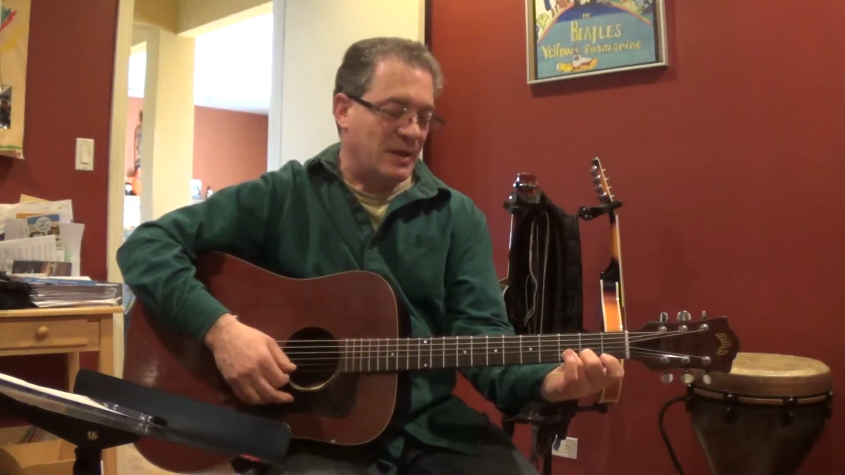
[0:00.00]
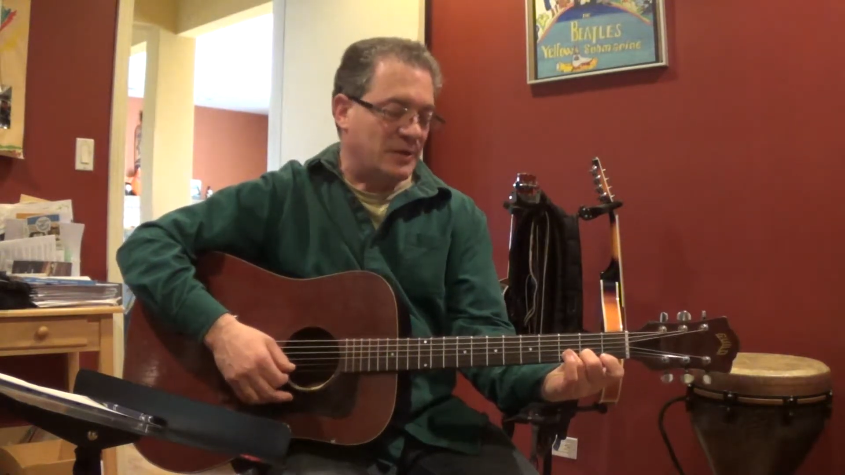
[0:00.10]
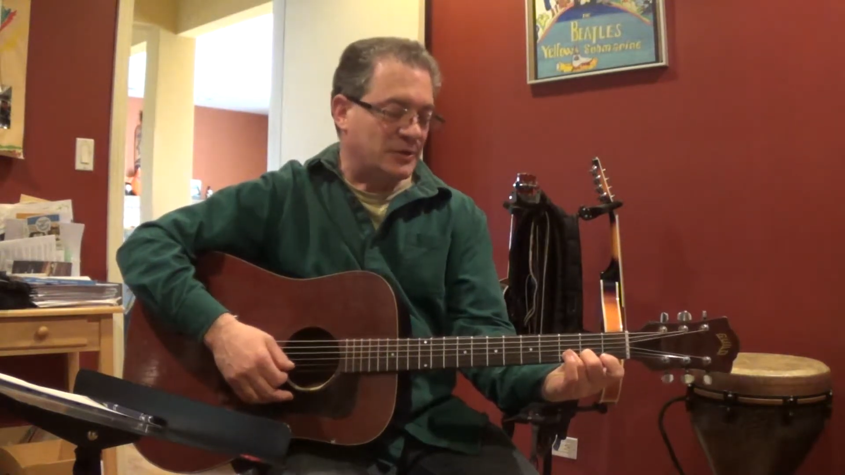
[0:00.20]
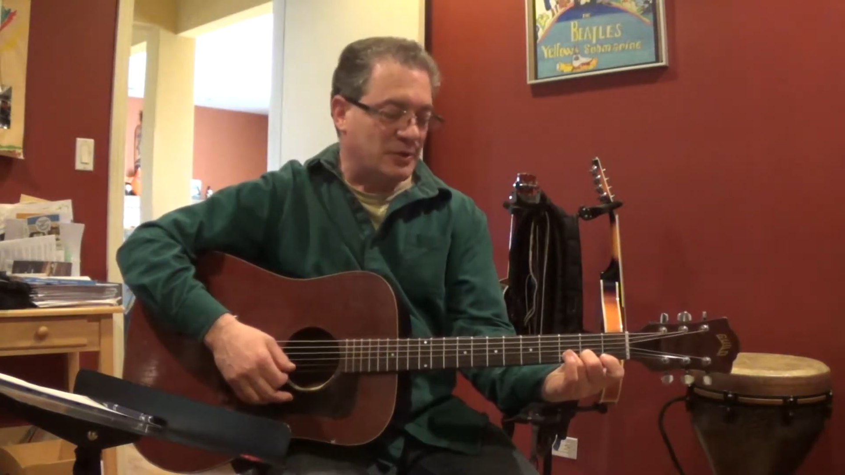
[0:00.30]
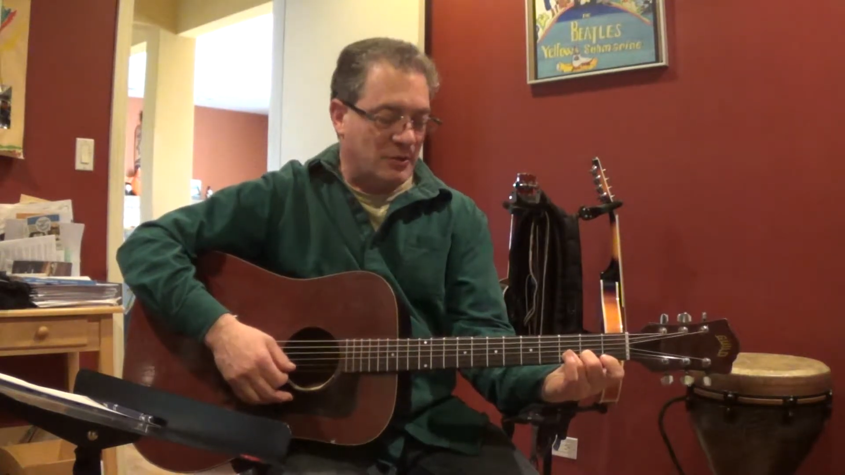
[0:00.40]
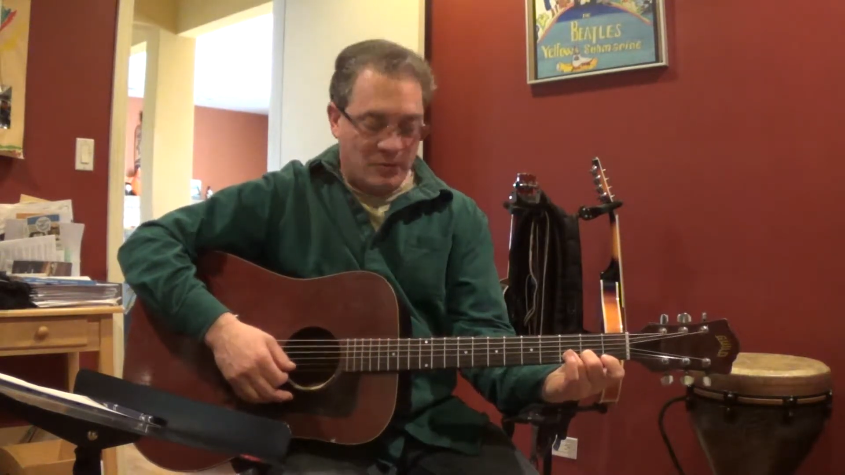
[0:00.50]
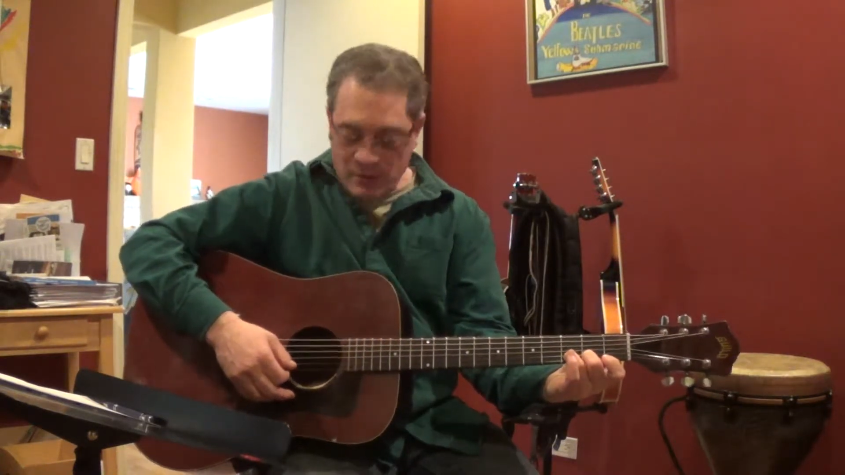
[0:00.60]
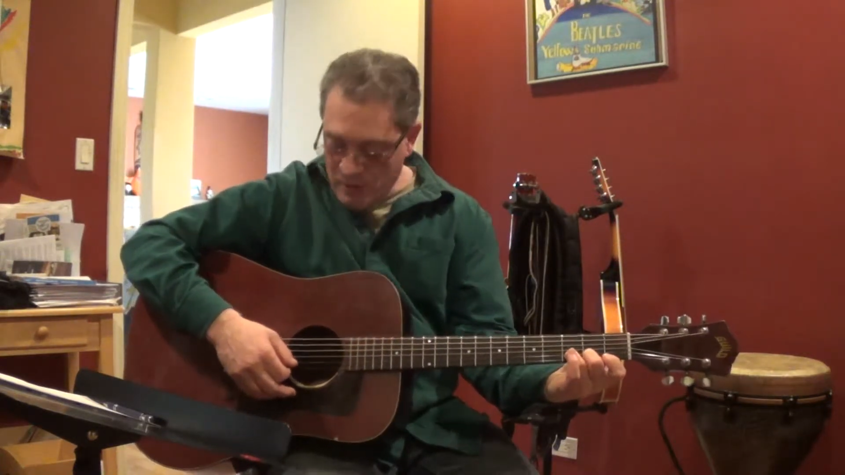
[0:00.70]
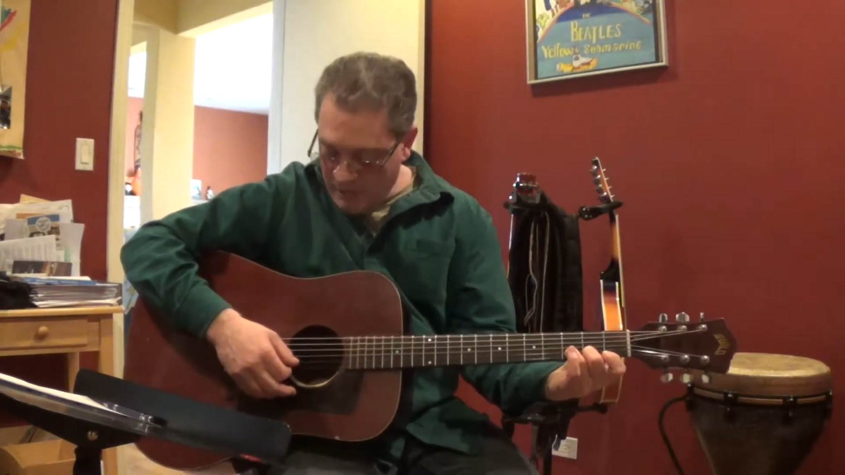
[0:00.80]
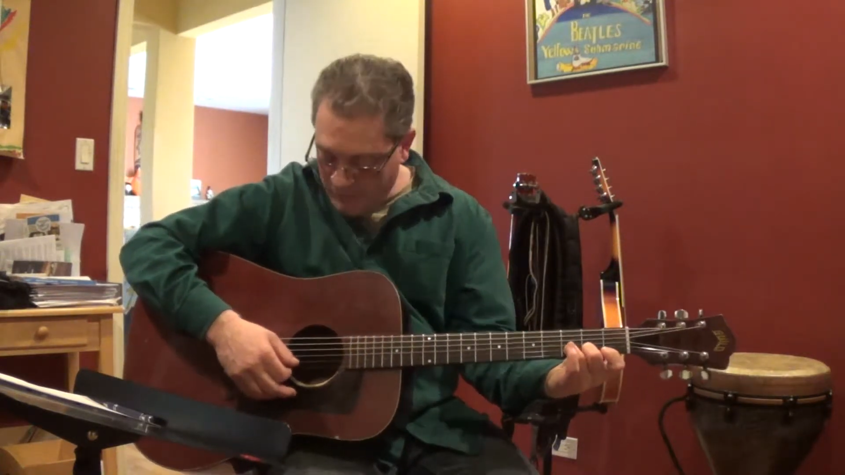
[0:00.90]
So
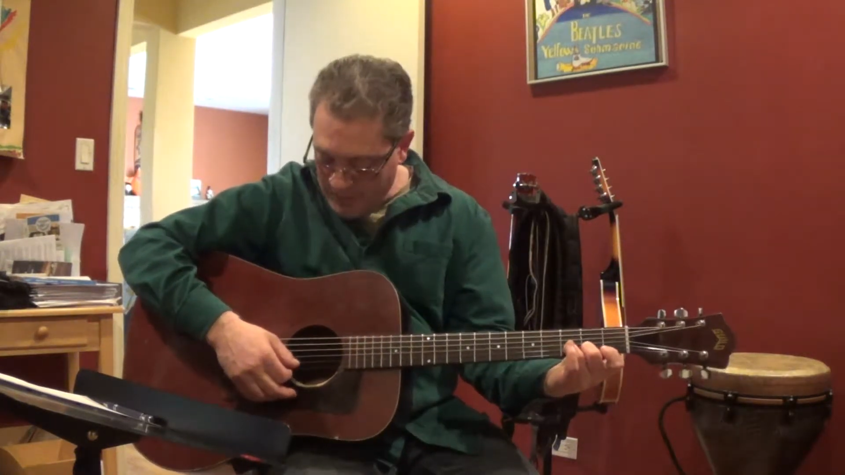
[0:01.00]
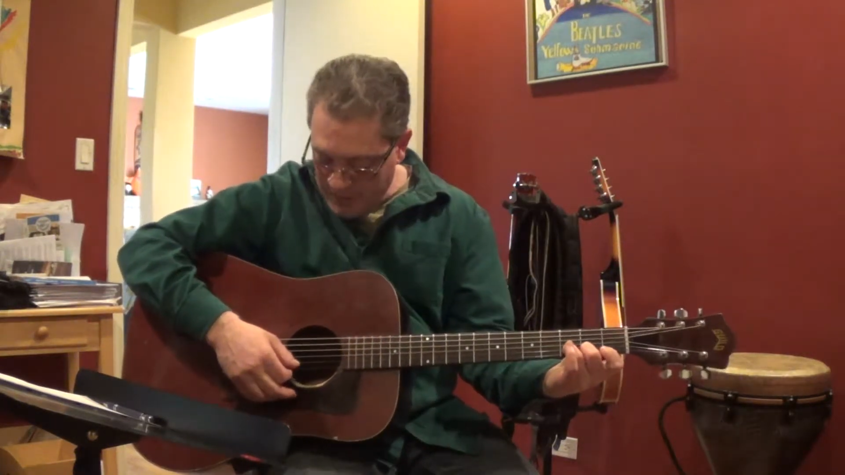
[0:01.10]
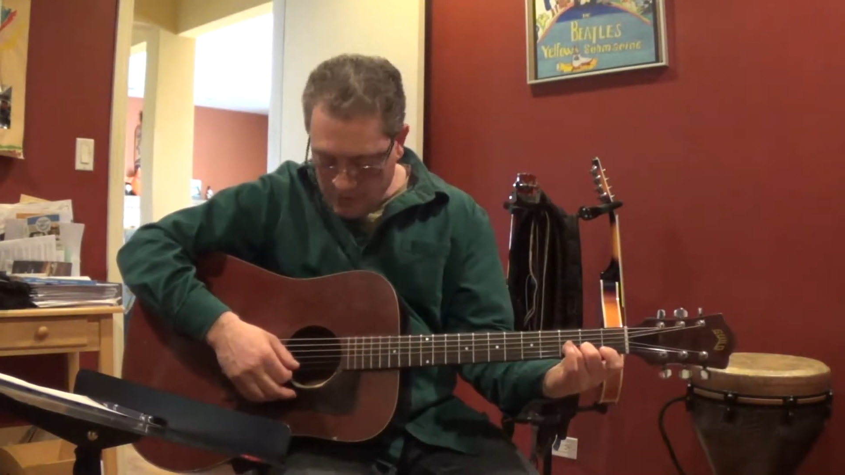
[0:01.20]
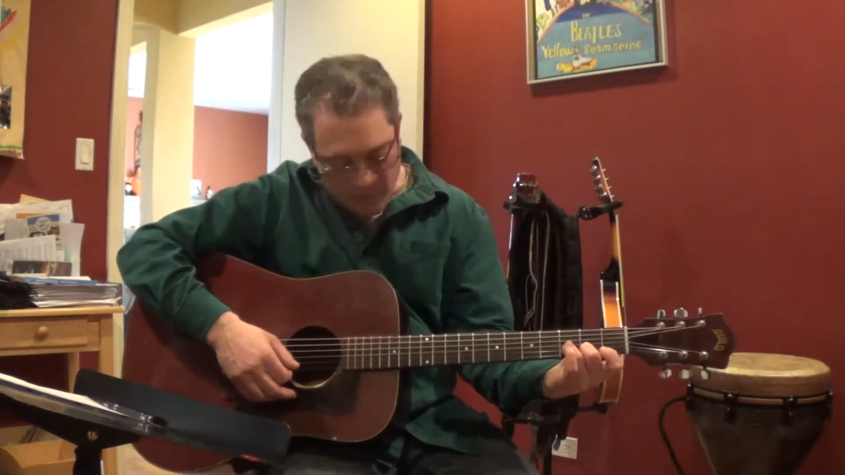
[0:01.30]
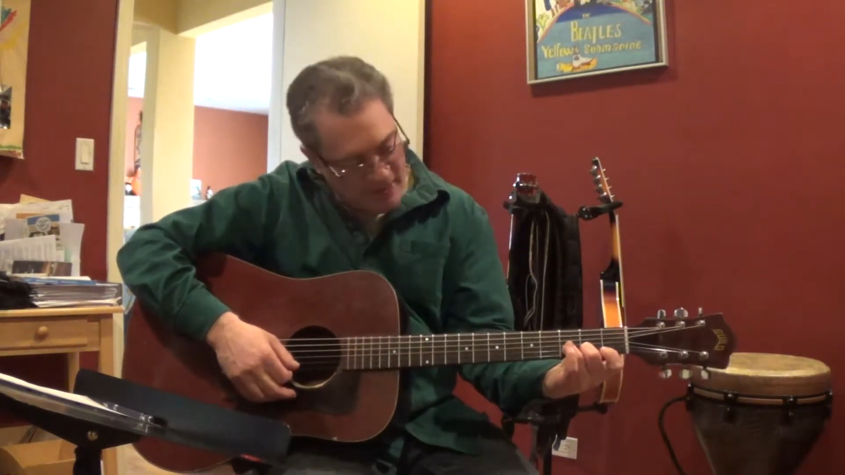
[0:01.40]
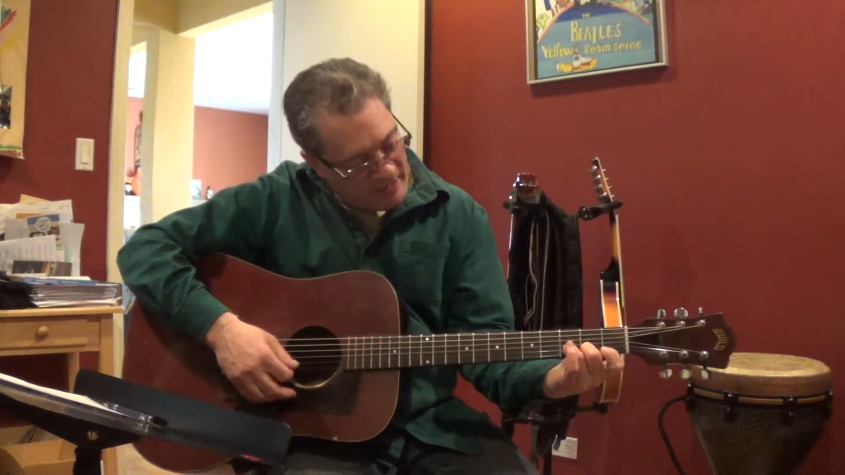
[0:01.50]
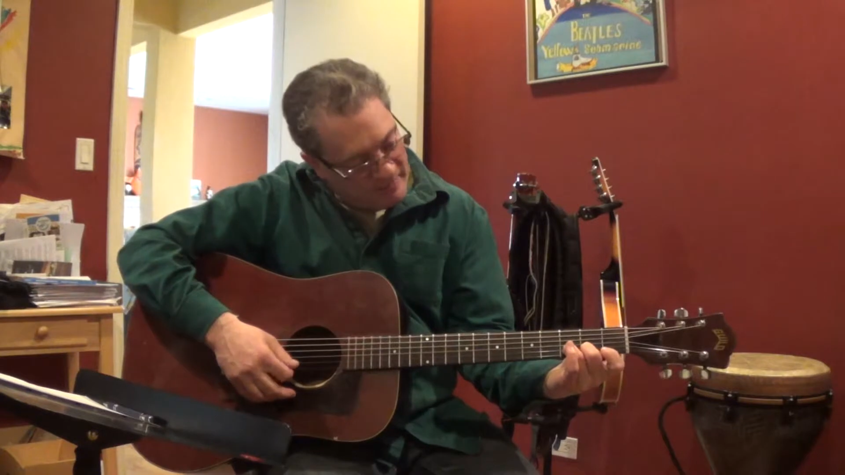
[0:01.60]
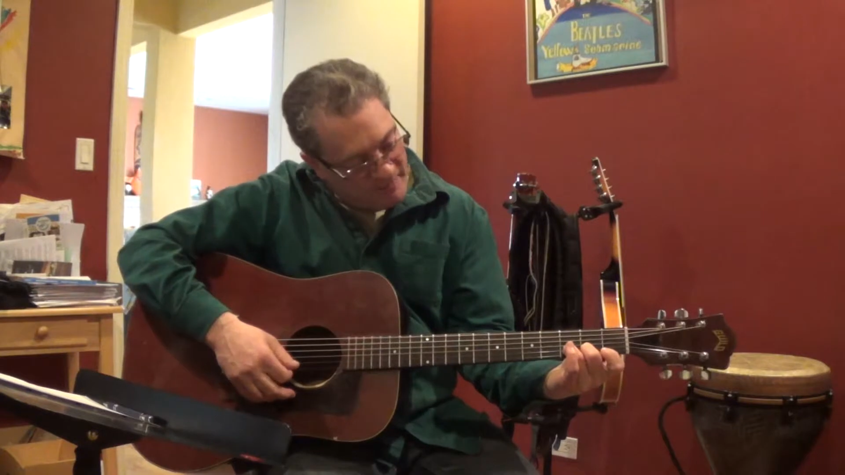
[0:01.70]
if we can go back and